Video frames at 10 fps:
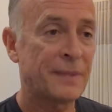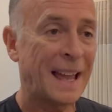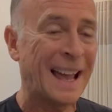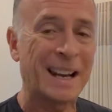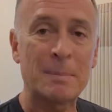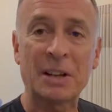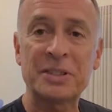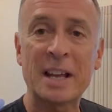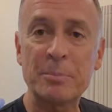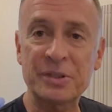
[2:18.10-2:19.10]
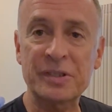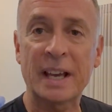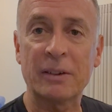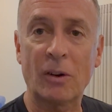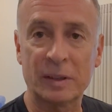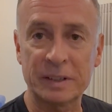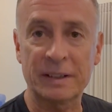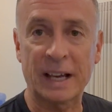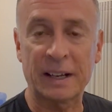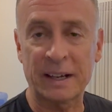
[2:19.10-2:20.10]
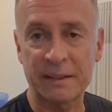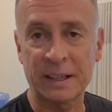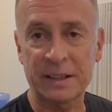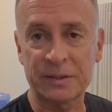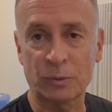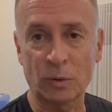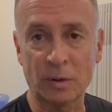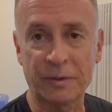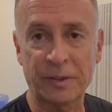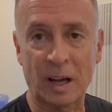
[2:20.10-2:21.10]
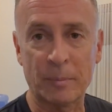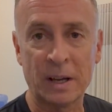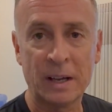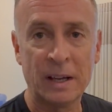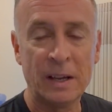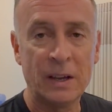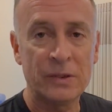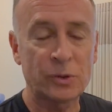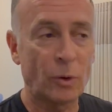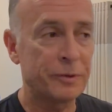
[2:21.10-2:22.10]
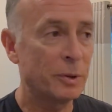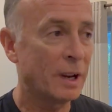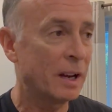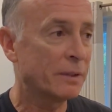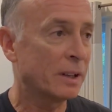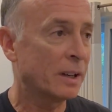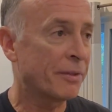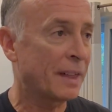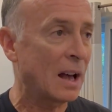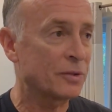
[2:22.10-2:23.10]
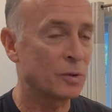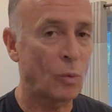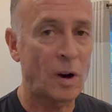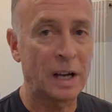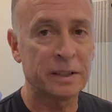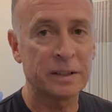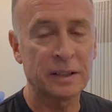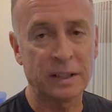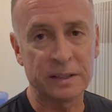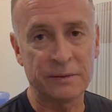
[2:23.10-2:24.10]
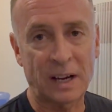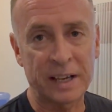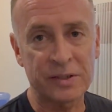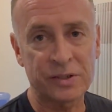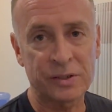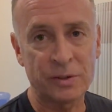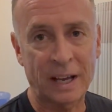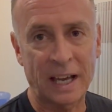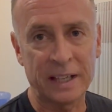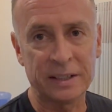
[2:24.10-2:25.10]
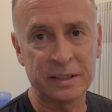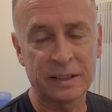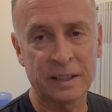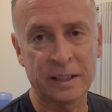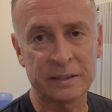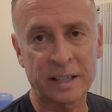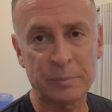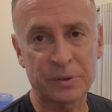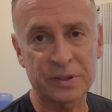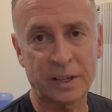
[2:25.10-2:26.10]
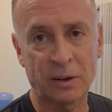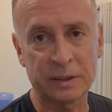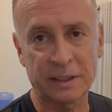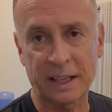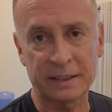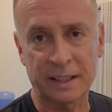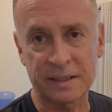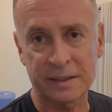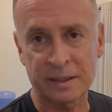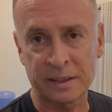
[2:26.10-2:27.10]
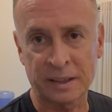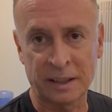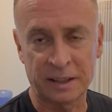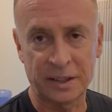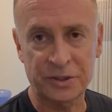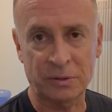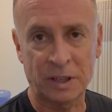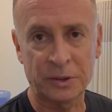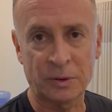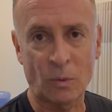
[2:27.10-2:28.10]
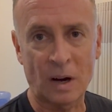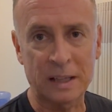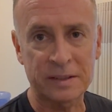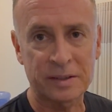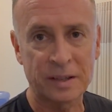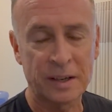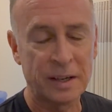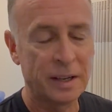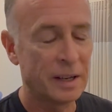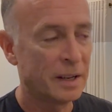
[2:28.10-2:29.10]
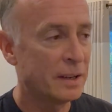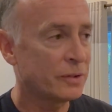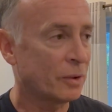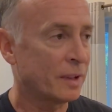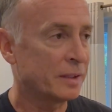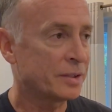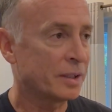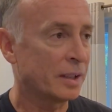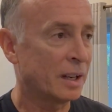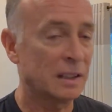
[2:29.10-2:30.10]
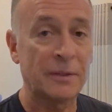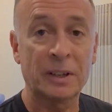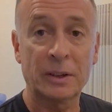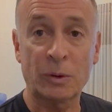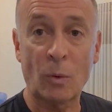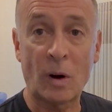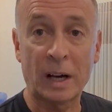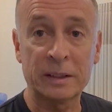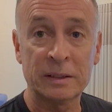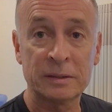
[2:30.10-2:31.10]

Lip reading: add about 10% onto that, I think is the rule of thumb. So if you have a 1,000 watt device, you add 10% onto that, that's an additional 100 watts. So that's 1,100 watt